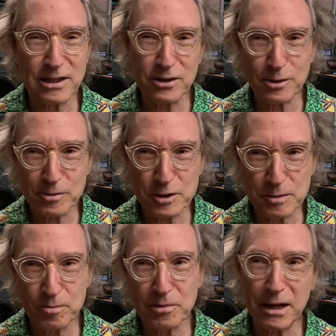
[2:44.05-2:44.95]
In other words,
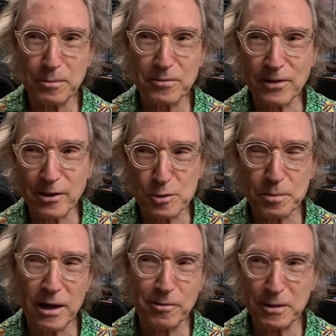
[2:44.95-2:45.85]
preamplifiers,
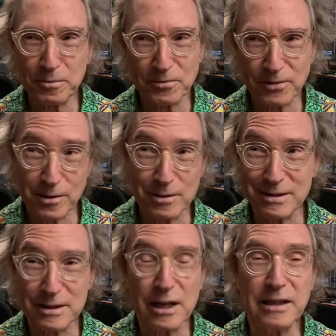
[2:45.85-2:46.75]
power
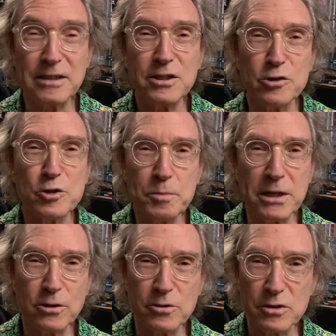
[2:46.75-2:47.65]
amplifiers, I guess their
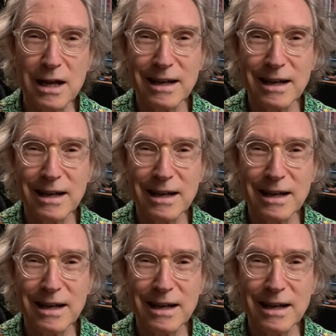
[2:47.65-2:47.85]
speakers.